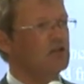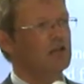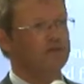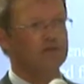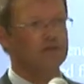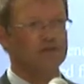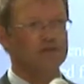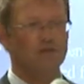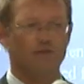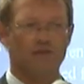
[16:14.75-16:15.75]
if we don't
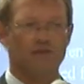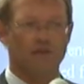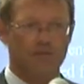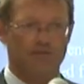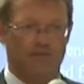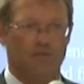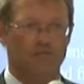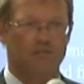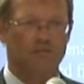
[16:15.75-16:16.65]
know where it's coming from.